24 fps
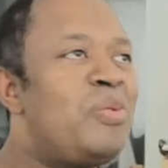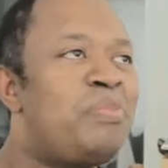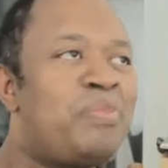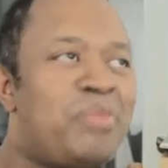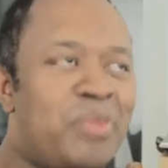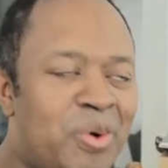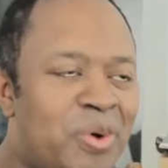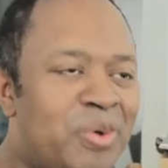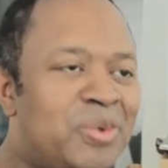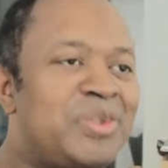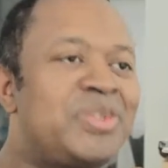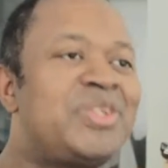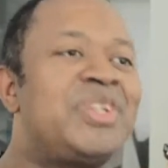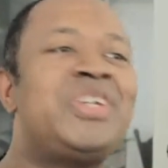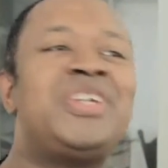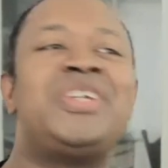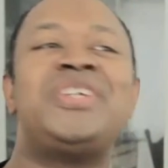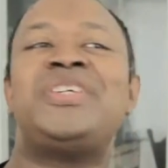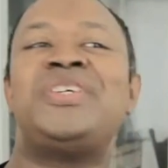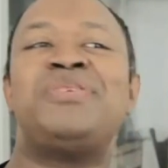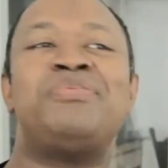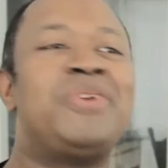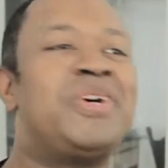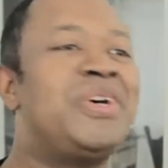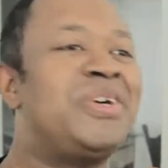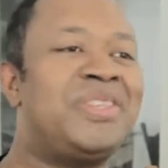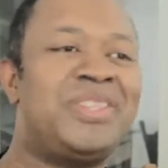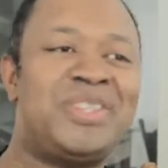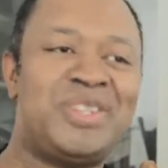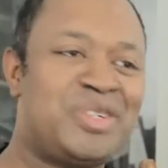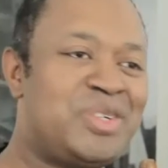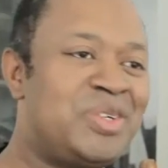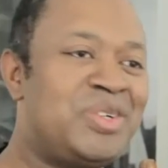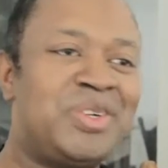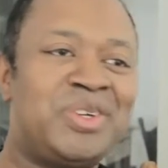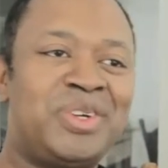process about the
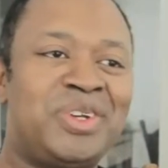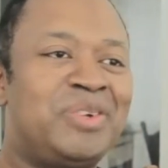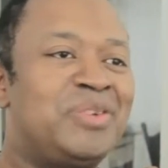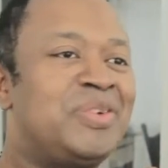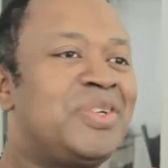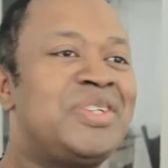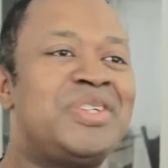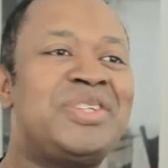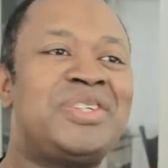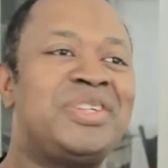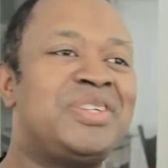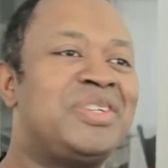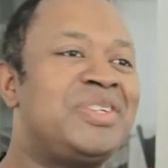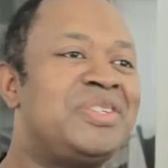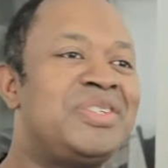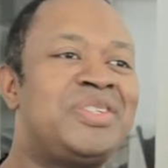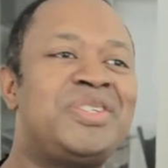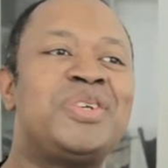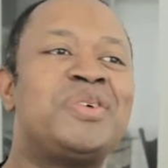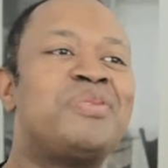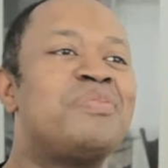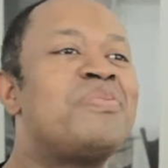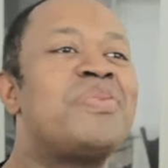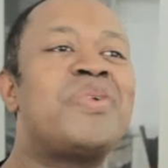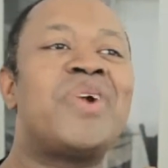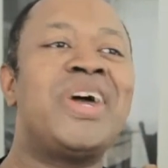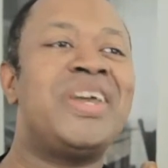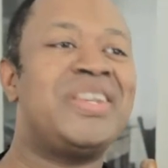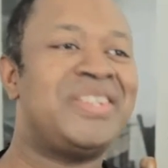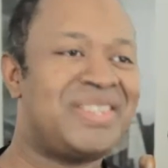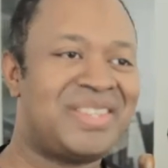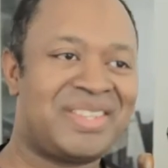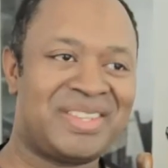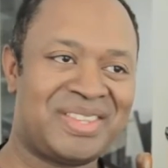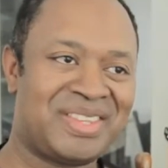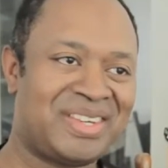Juno, it was a
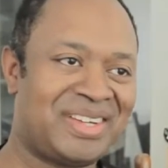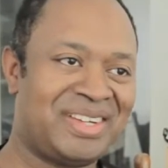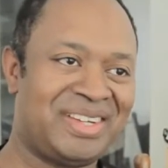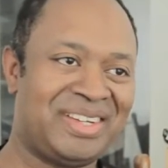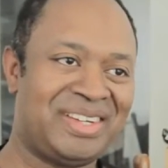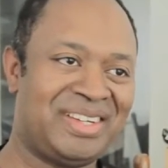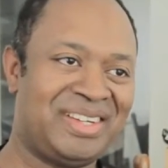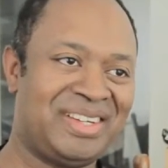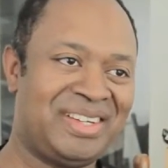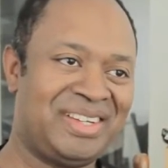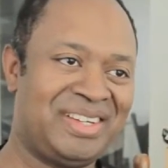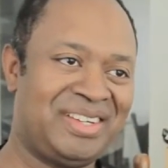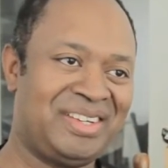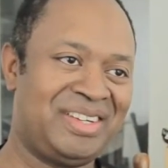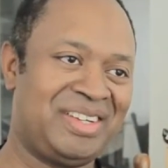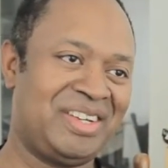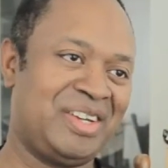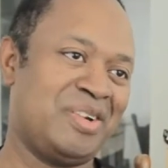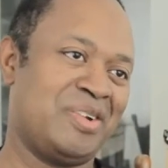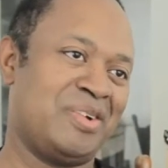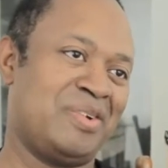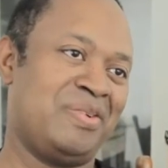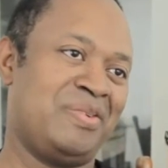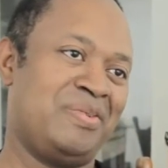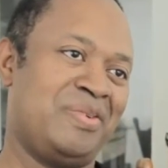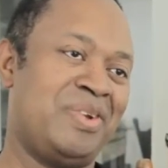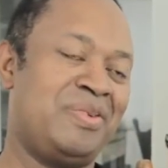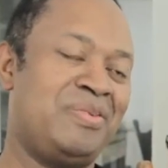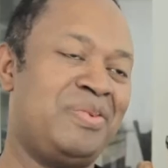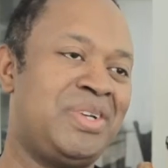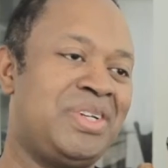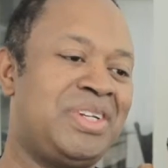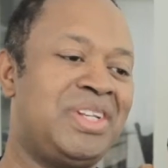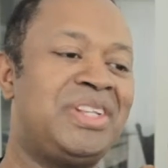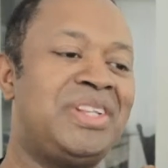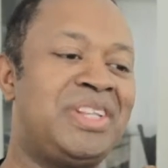surprising thing. When
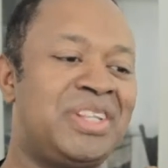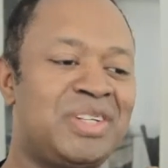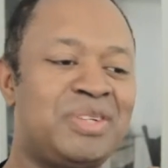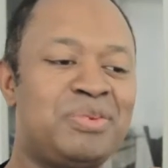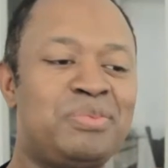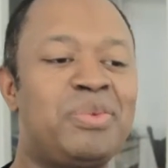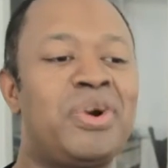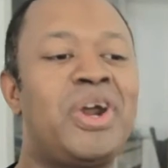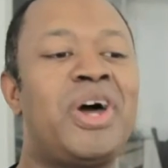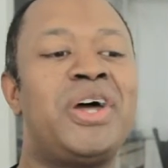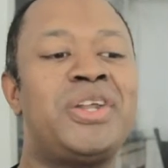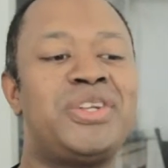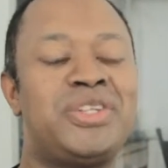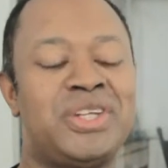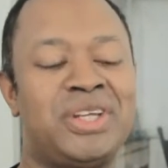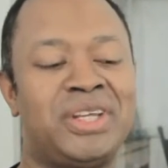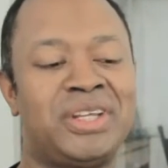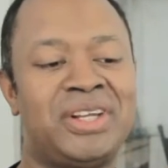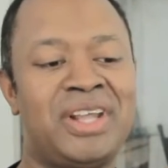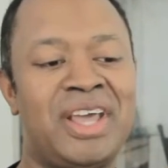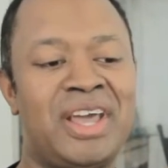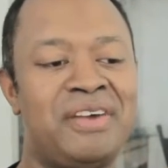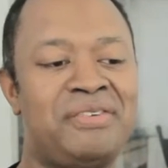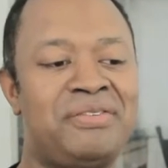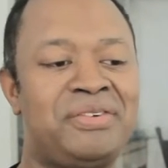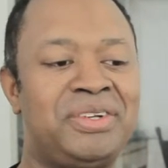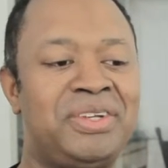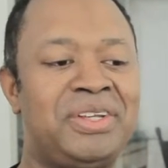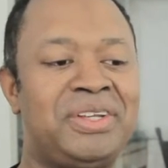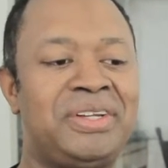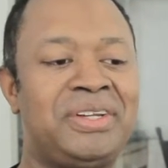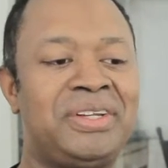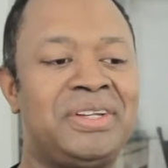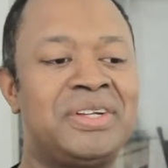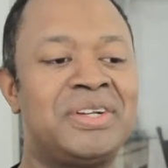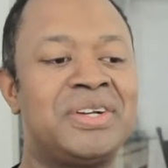we did this project,
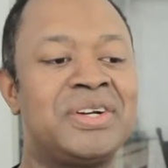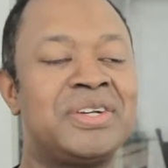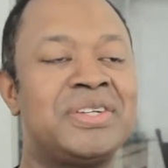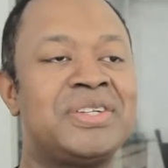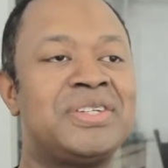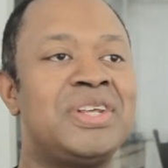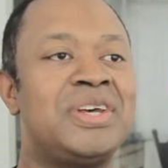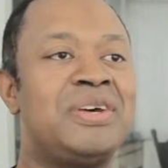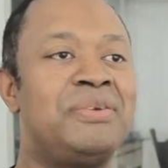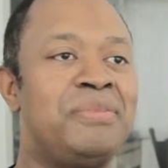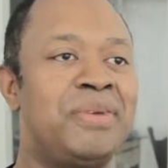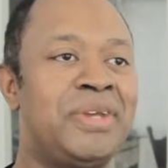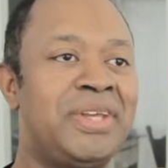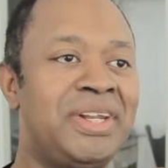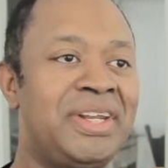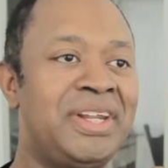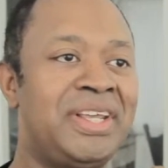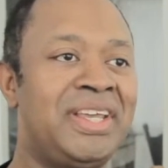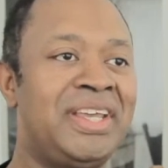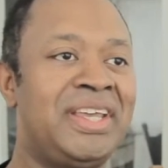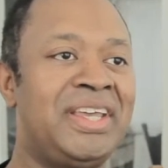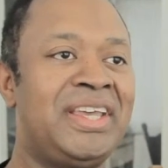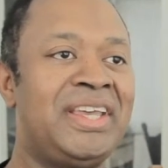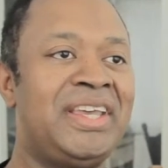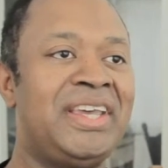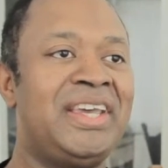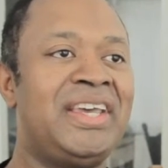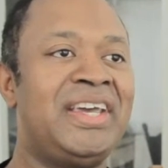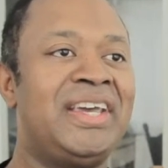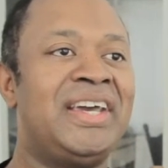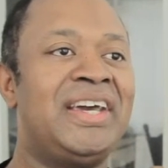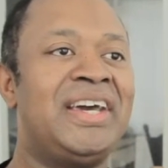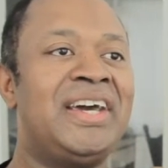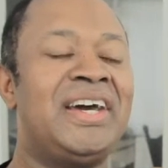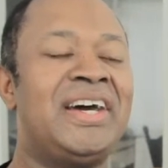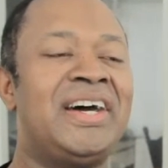African Guitar Summit,
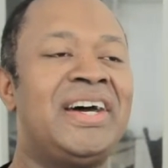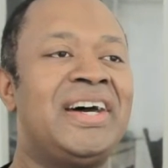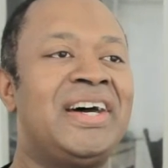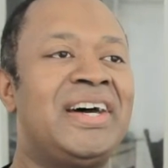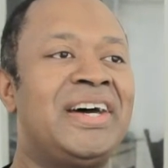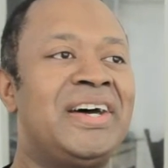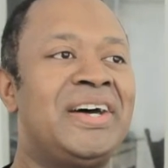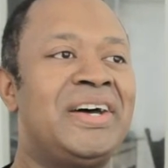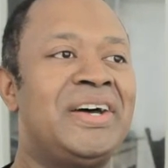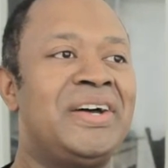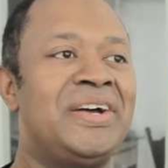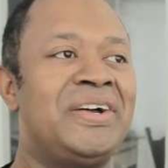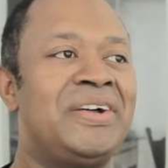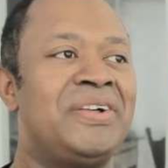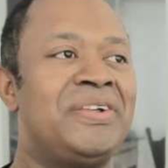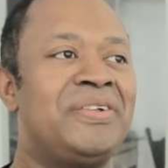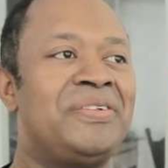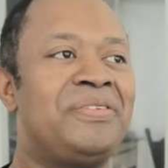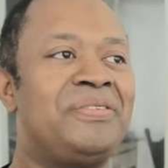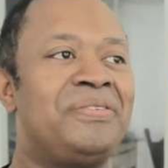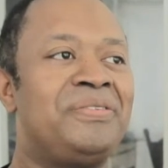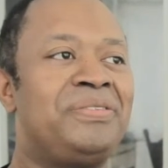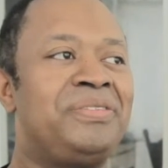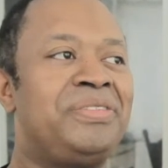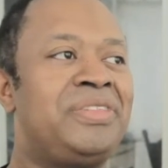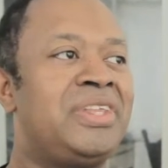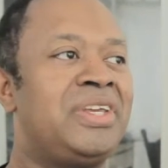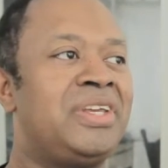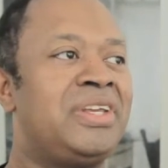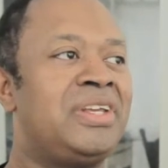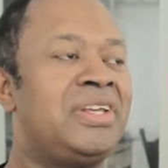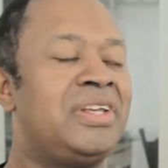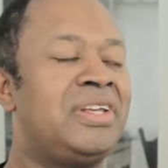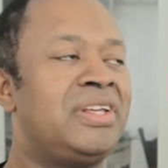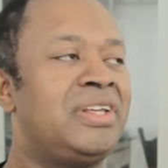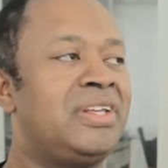
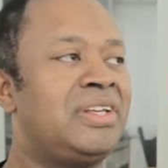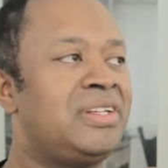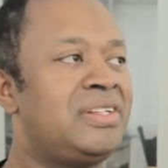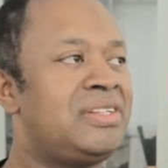the